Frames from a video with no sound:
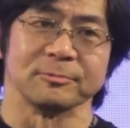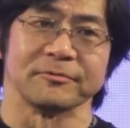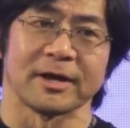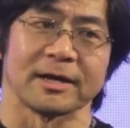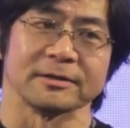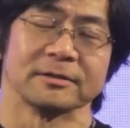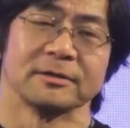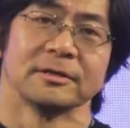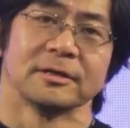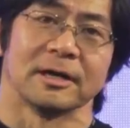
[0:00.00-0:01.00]
we've had
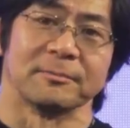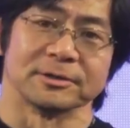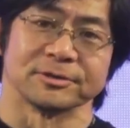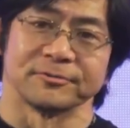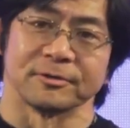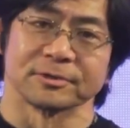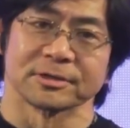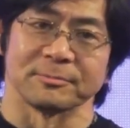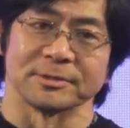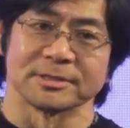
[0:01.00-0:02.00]
a bunch of folks
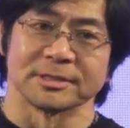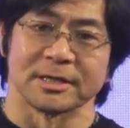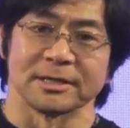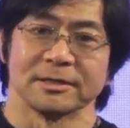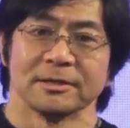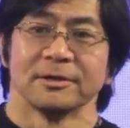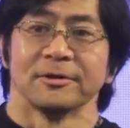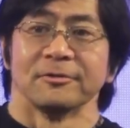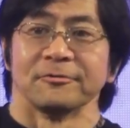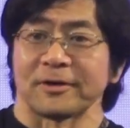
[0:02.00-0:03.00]
come and say,
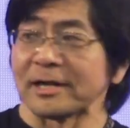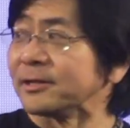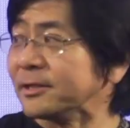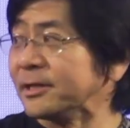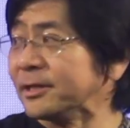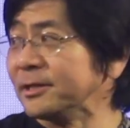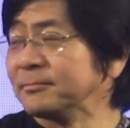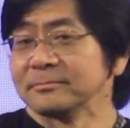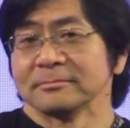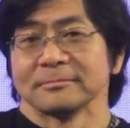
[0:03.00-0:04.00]
finally,
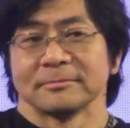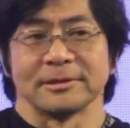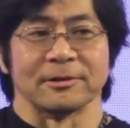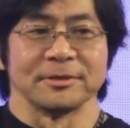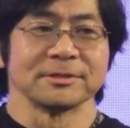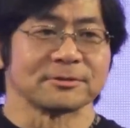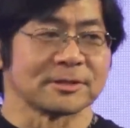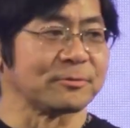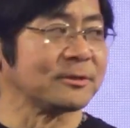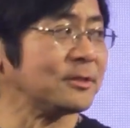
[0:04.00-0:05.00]
these are
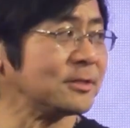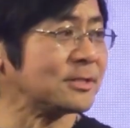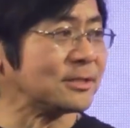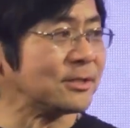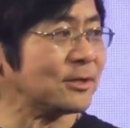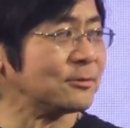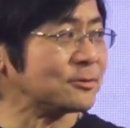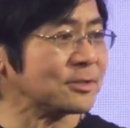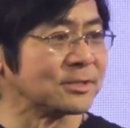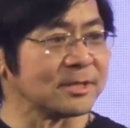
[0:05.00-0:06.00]
typically the
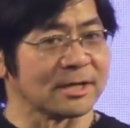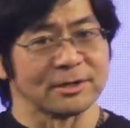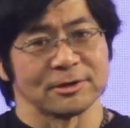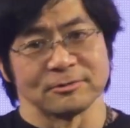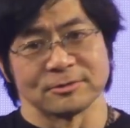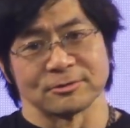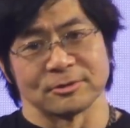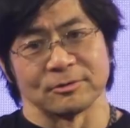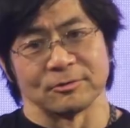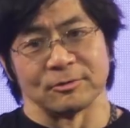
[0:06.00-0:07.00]
CTOs, the CIOs,
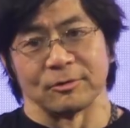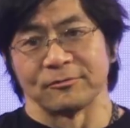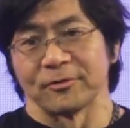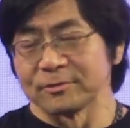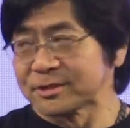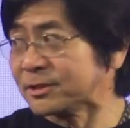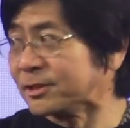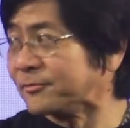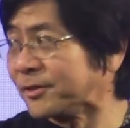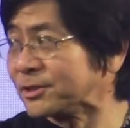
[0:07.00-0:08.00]
or folks in an
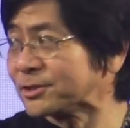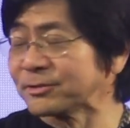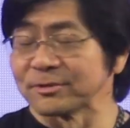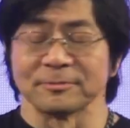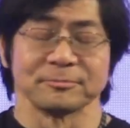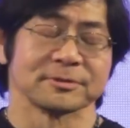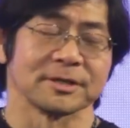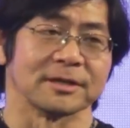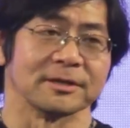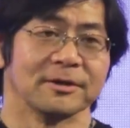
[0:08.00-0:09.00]
innovation group
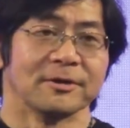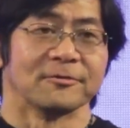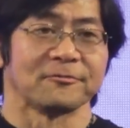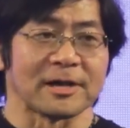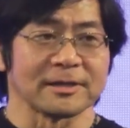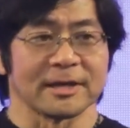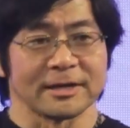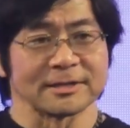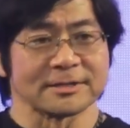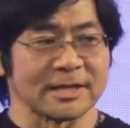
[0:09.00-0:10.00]
saying, finally I
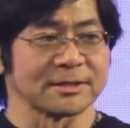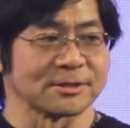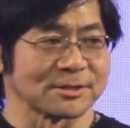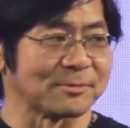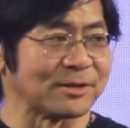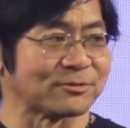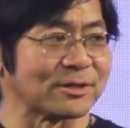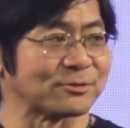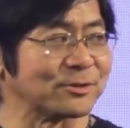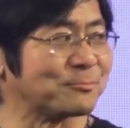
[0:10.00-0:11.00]
can take this to my
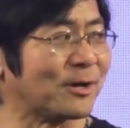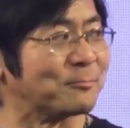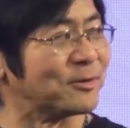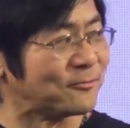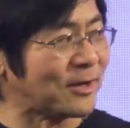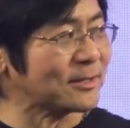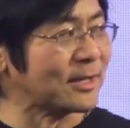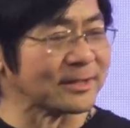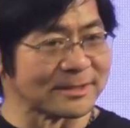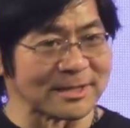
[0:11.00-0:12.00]
treasury department, finally
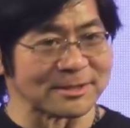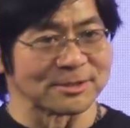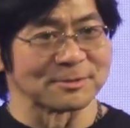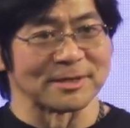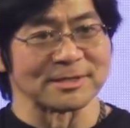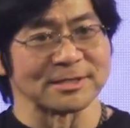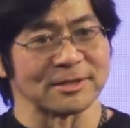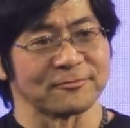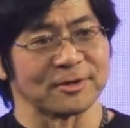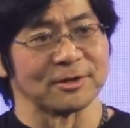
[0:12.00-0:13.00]
I can take this to my
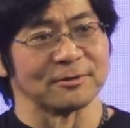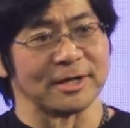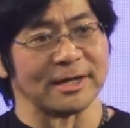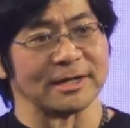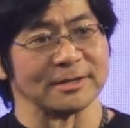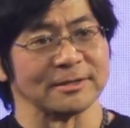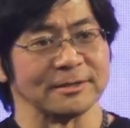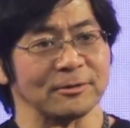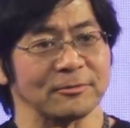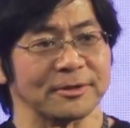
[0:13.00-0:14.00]
CFO, and
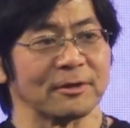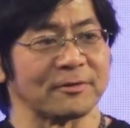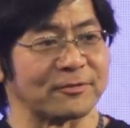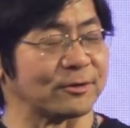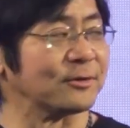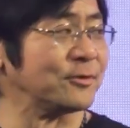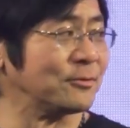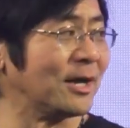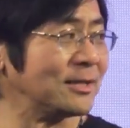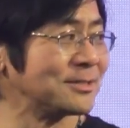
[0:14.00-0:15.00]
they'll have heard of you
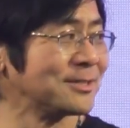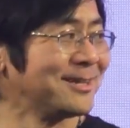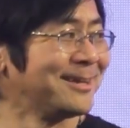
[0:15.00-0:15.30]
guys.